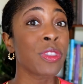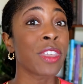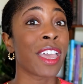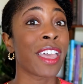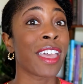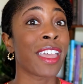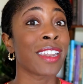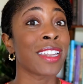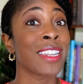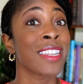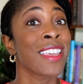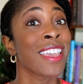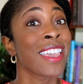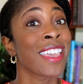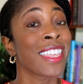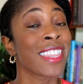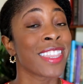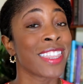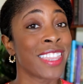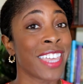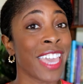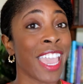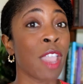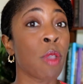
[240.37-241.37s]
that
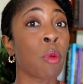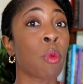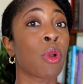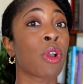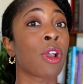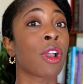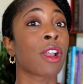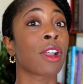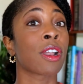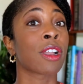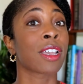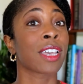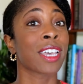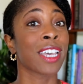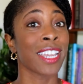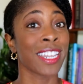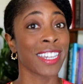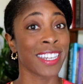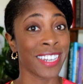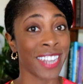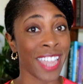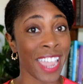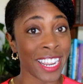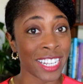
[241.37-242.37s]
they were
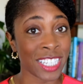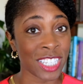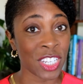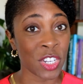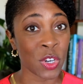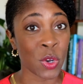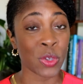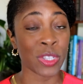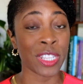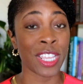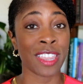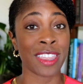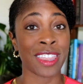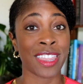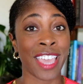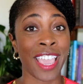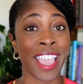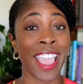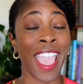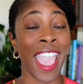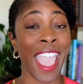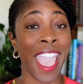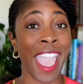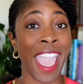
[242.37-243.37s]
connected or that
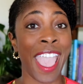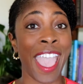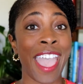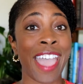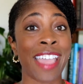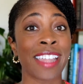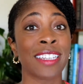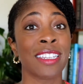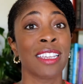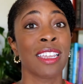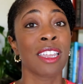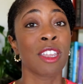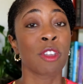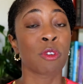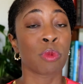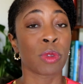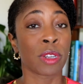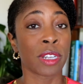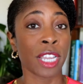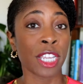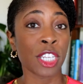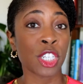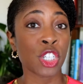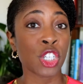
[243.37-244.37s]
they had
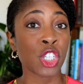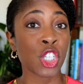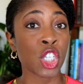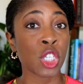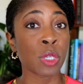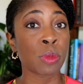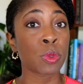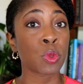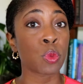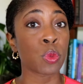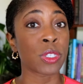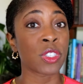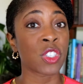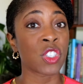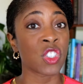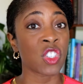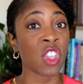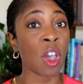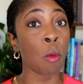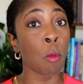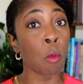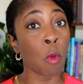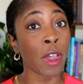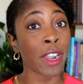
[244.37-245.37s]
relationships with
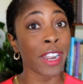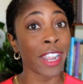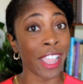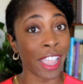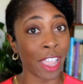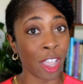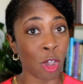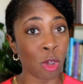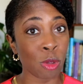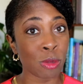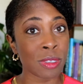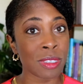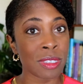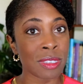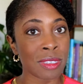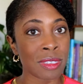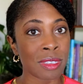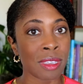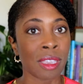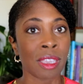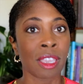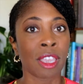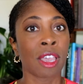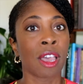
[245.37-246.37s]
someone
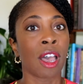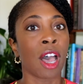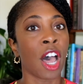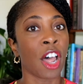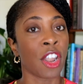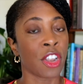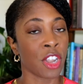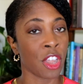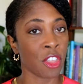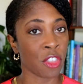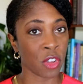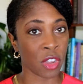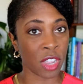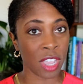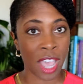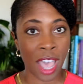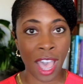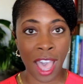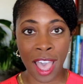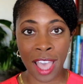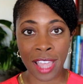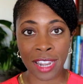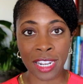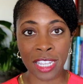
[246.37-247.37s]
else, another
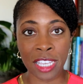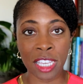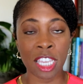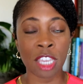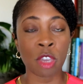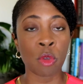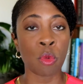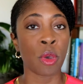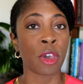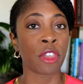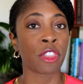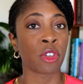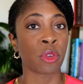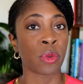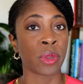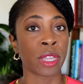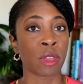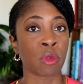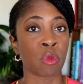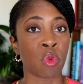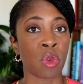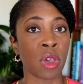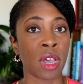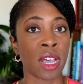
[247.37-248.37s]
colleague, whether
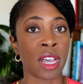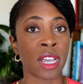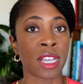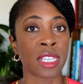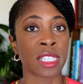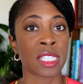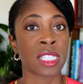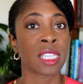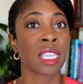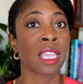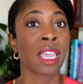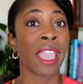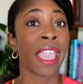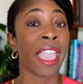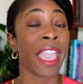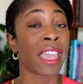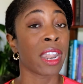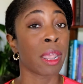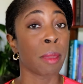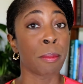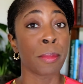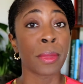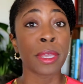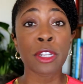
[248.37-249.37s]
it was an
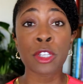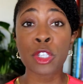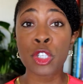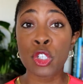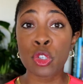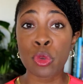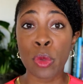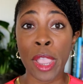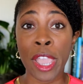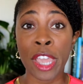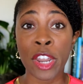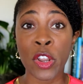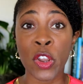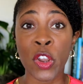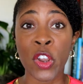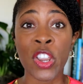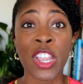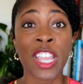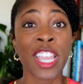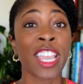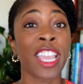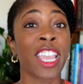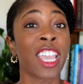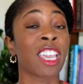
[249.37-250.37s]

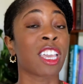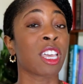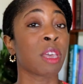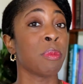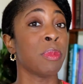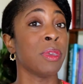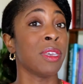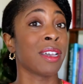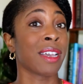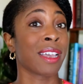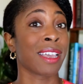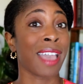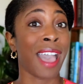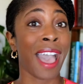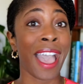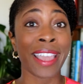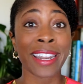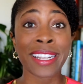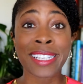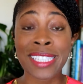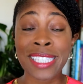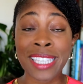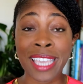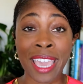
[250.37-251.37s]
administrator, it could be a
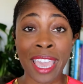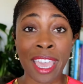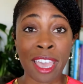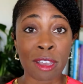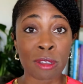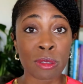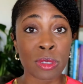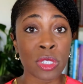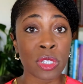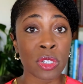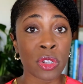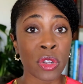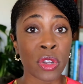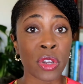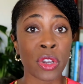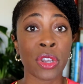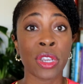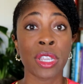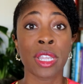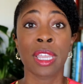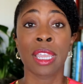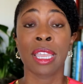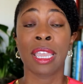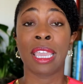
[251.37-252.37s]
guidance
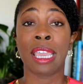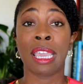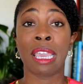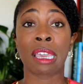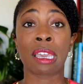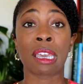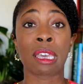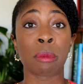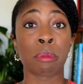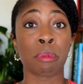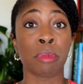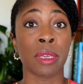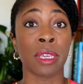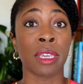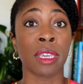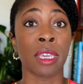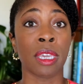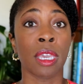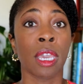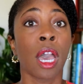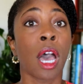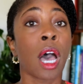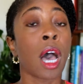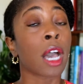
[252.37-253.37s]
counselor, it could
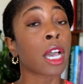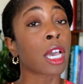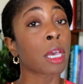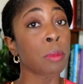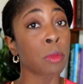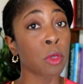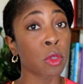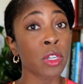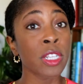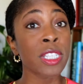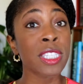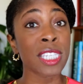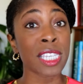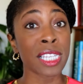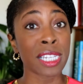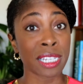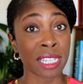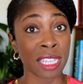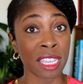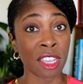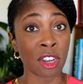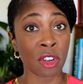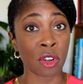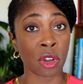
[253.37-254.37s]
be a community
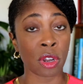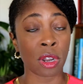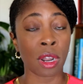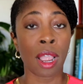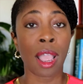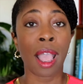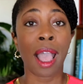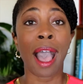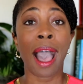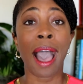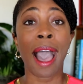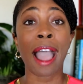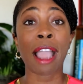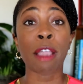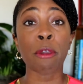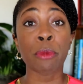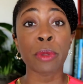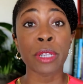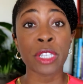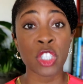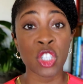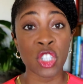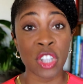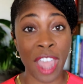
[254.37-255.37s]
leader, I
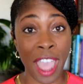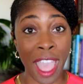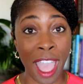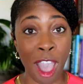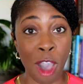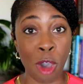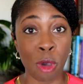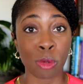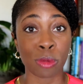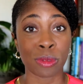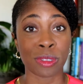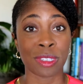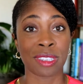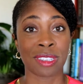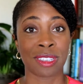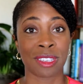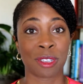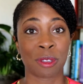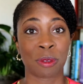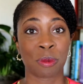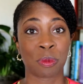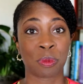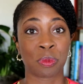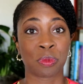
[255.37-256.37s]
reached out
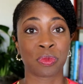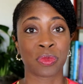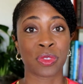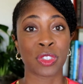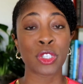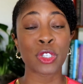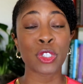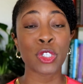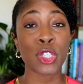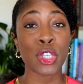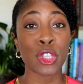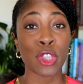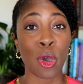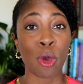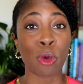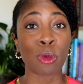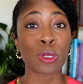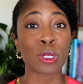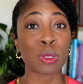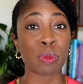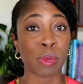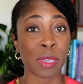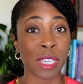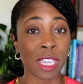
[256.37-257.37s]
to
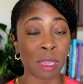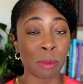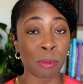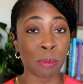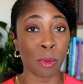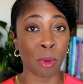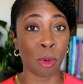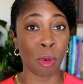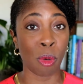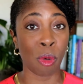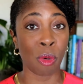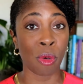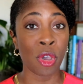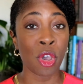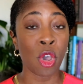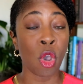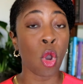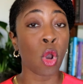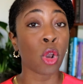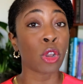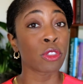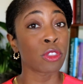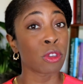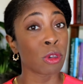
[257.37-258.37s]
those people
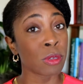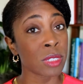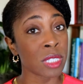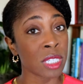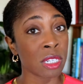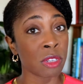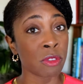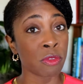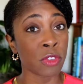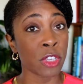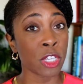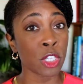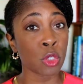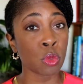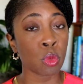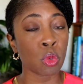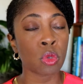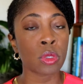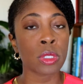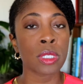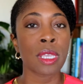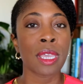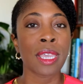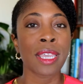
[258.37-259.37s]
or those
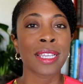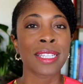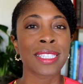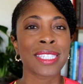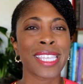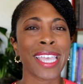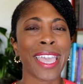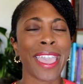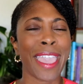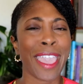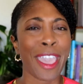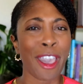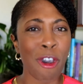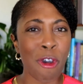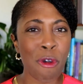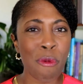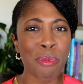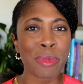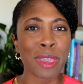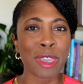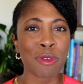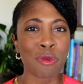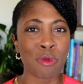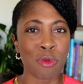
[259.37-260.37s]
individuals to help
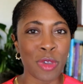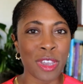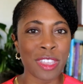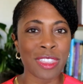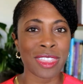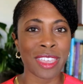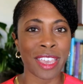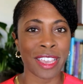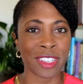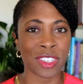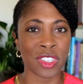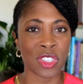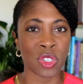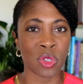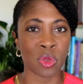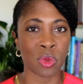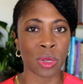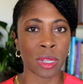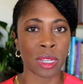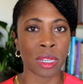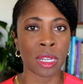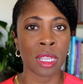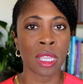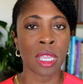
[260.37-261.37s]
me with that
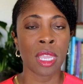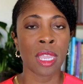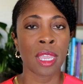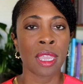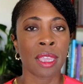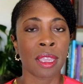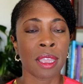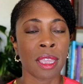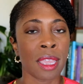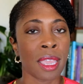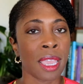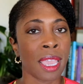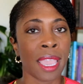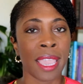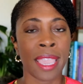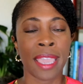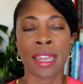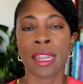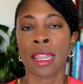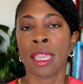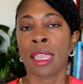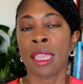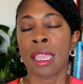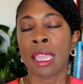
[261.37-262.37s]
student.
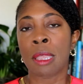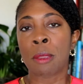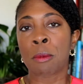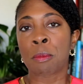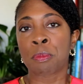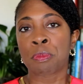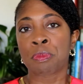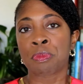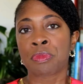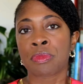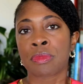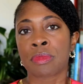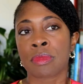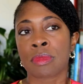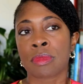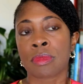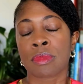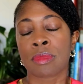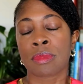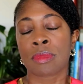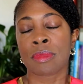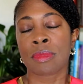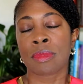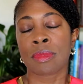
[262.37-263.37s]
And
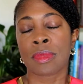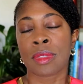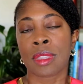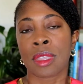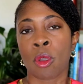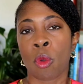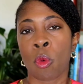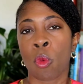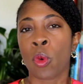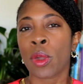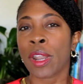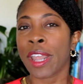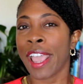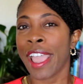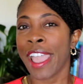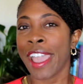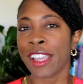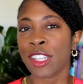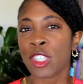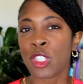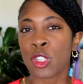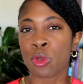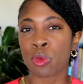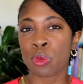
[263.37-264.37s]
what I
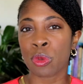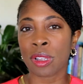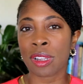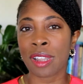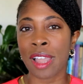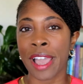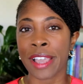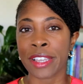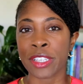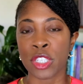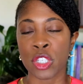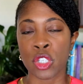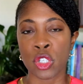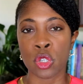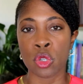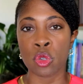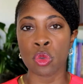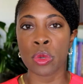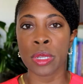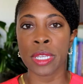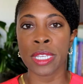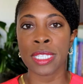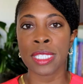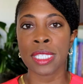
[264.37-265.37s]
had to realize
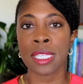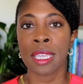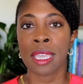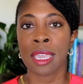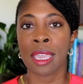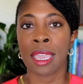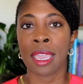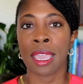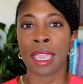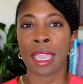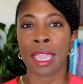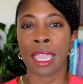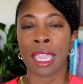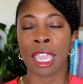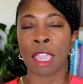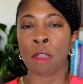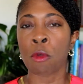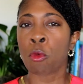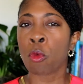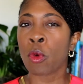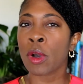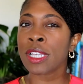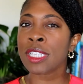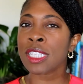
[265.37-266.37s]
too is
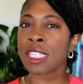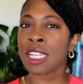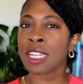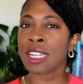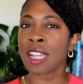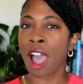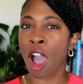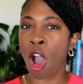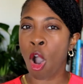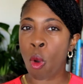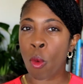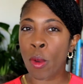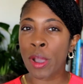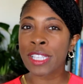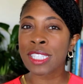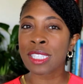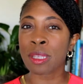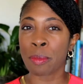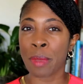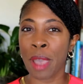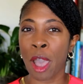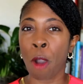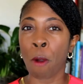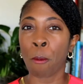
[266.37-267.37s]
it wasn't always
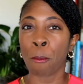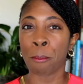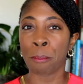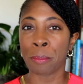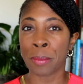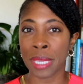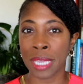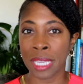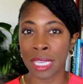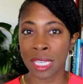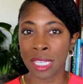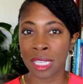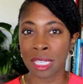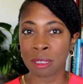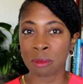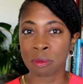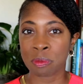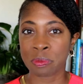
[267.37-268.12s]
about me.